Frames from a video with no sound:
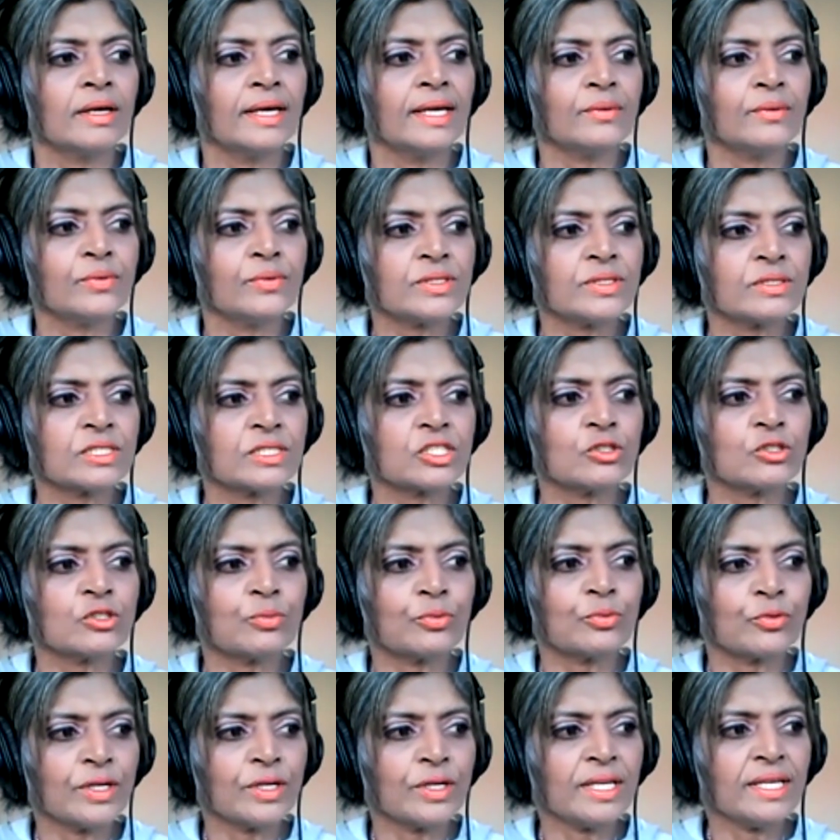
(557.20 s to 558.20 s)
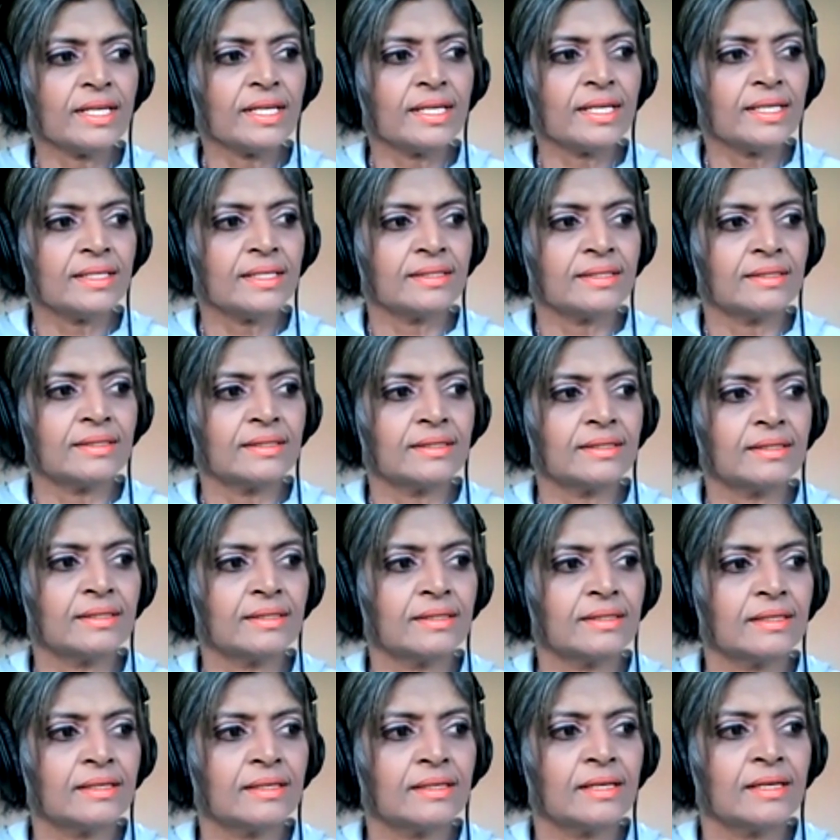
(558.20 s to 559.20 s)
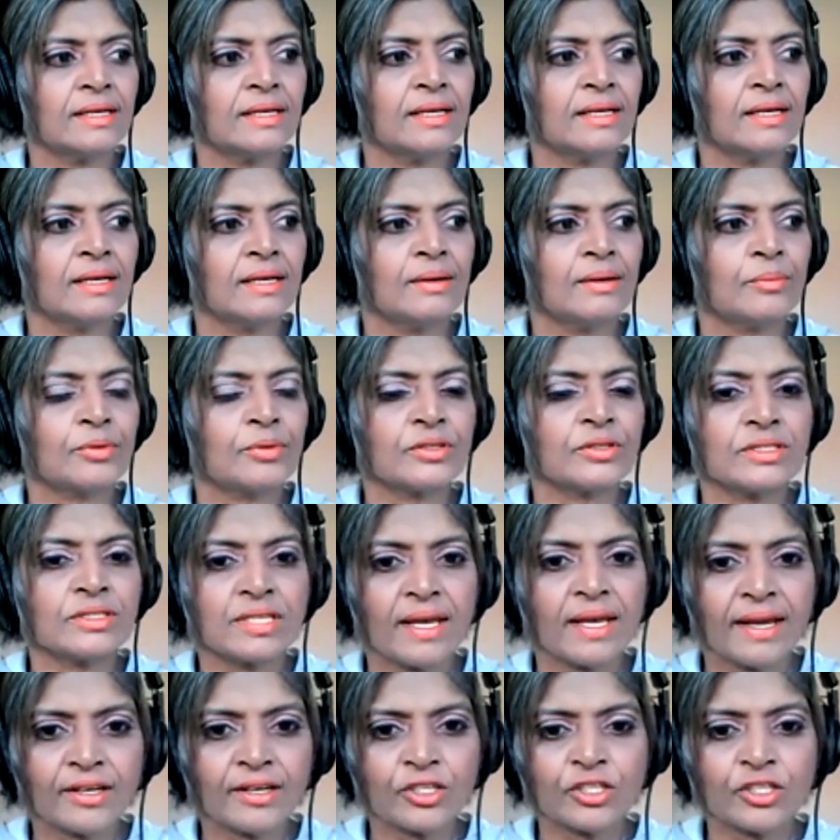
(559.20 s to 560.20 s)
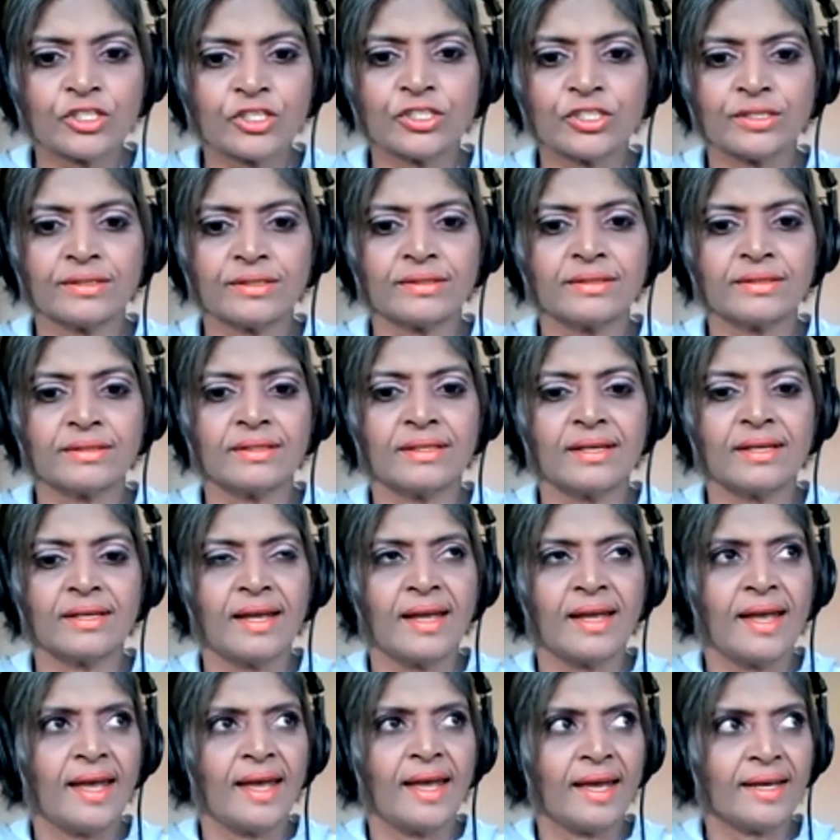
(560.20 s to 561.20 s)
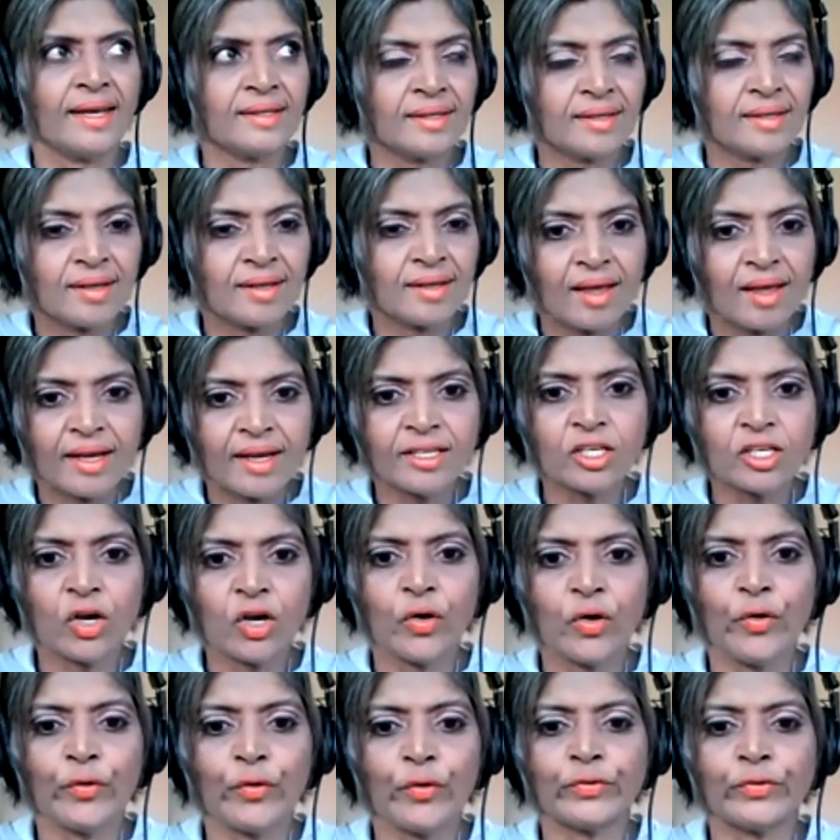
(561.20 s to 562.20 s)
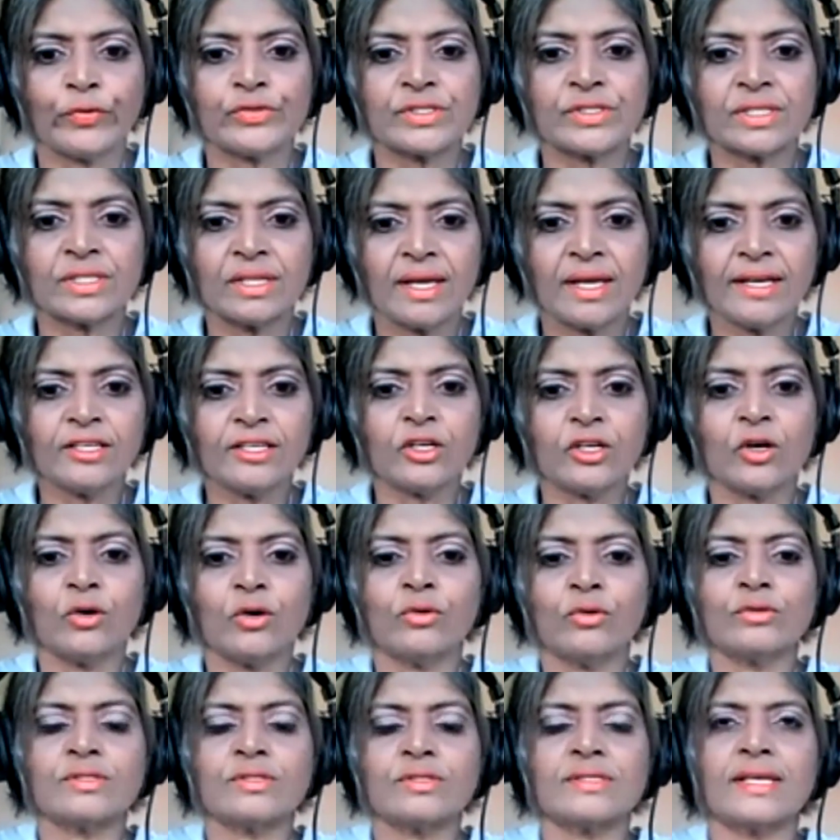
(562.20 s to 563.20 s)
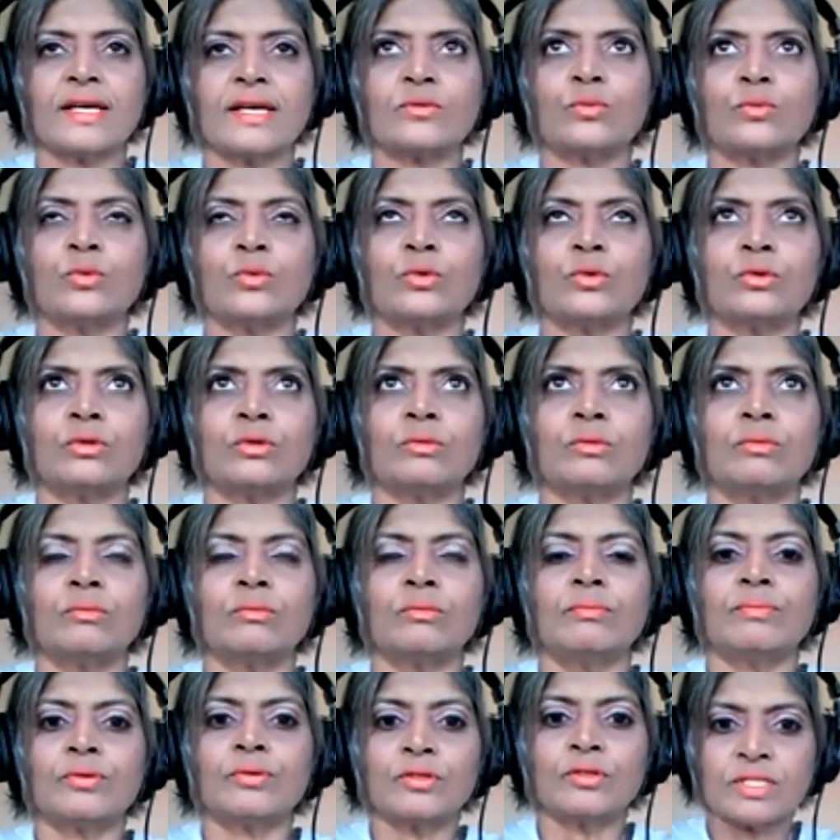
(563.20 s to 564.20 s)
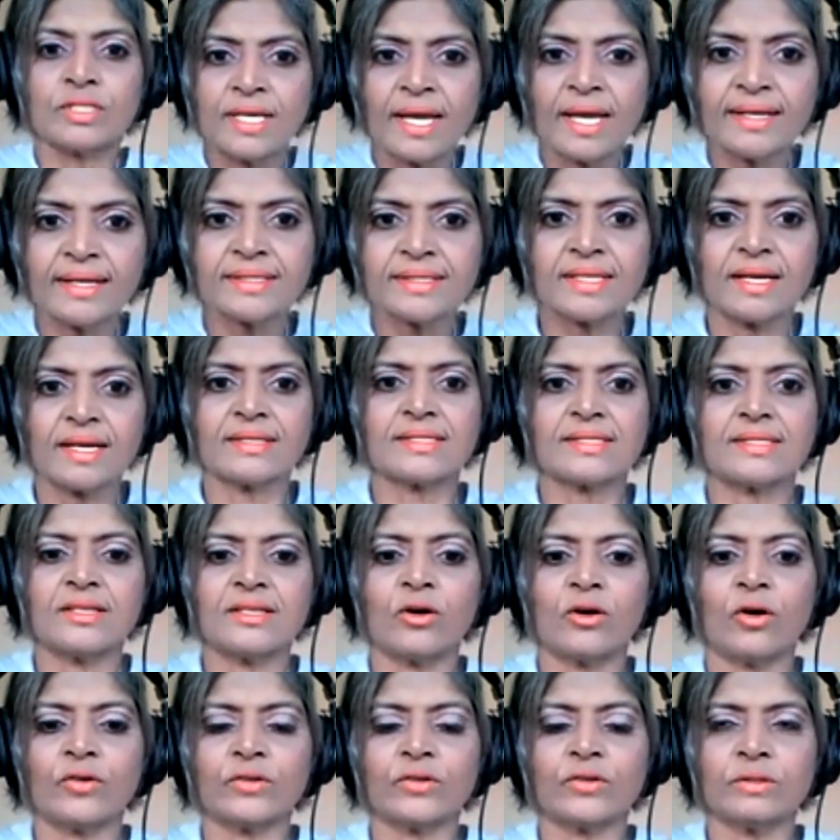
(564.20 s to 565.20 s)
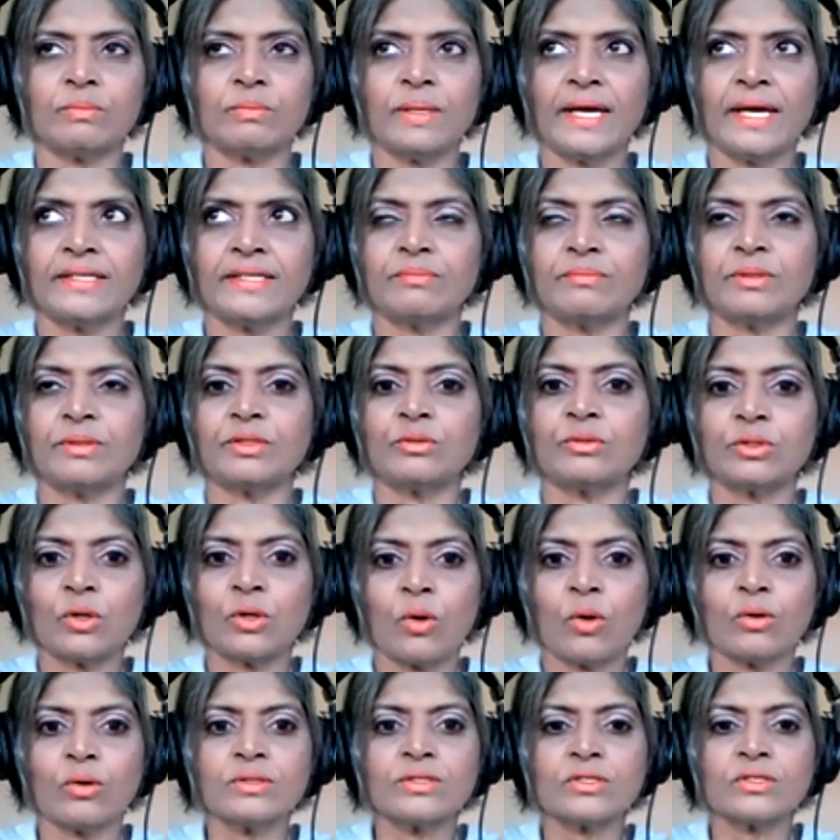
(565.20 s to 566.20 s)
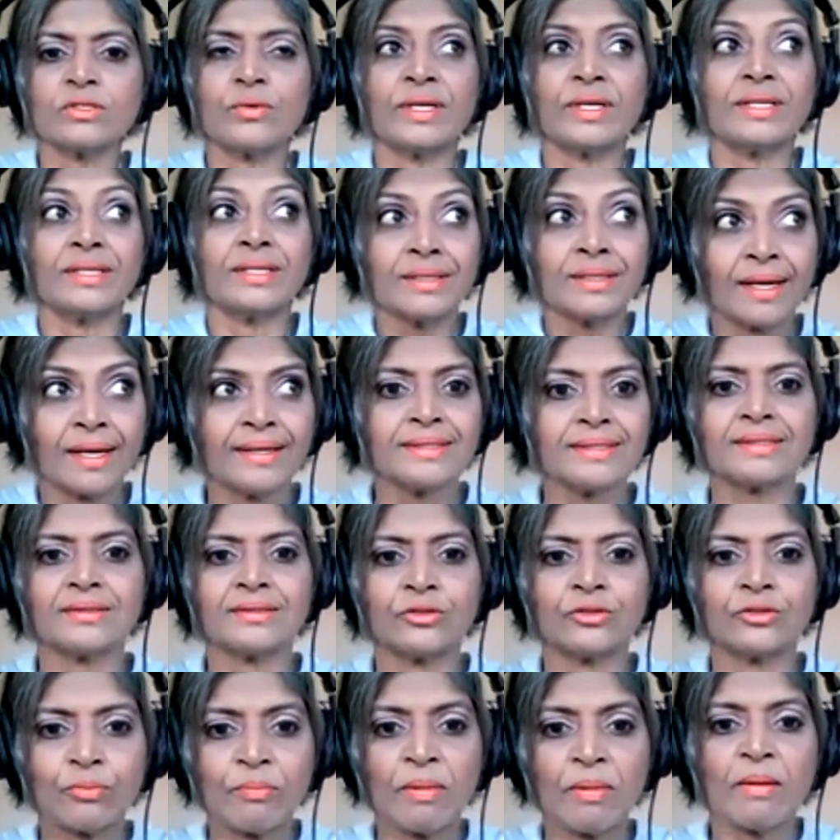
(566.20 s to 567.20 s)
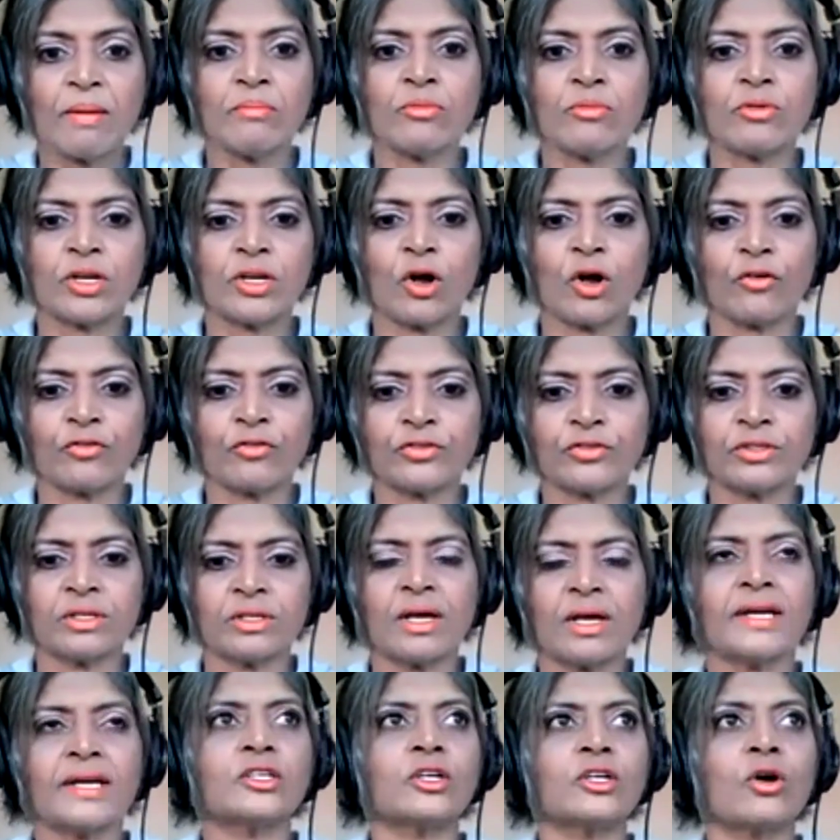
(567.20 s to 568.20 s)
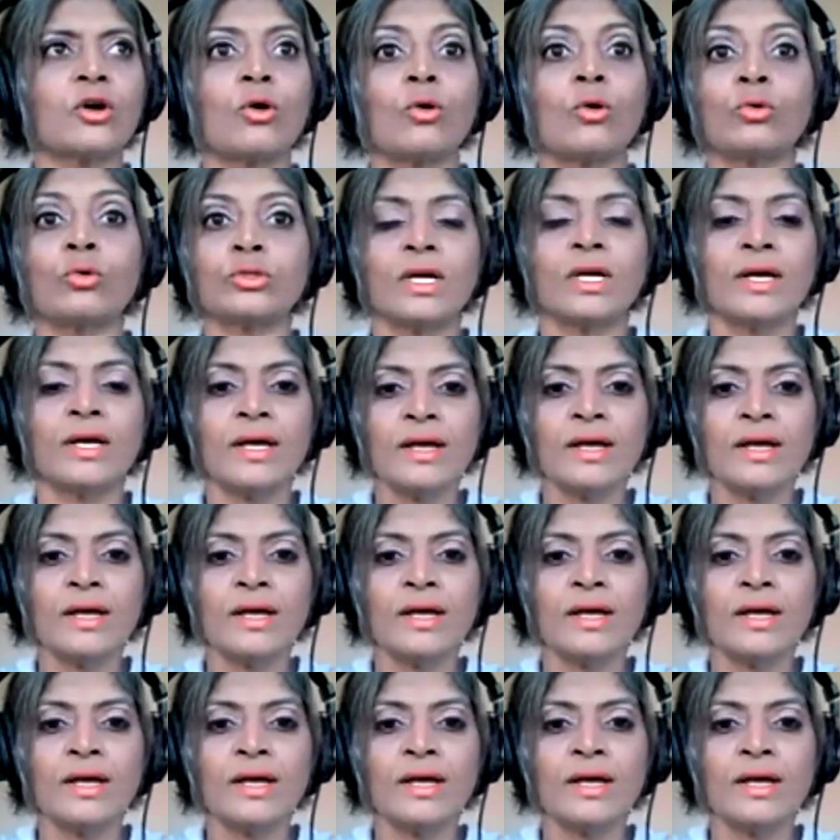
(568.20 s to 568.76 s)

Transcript: it was to bring in protection and the light codes that will protect us here on the planet, but it will also ignite the memory of the light code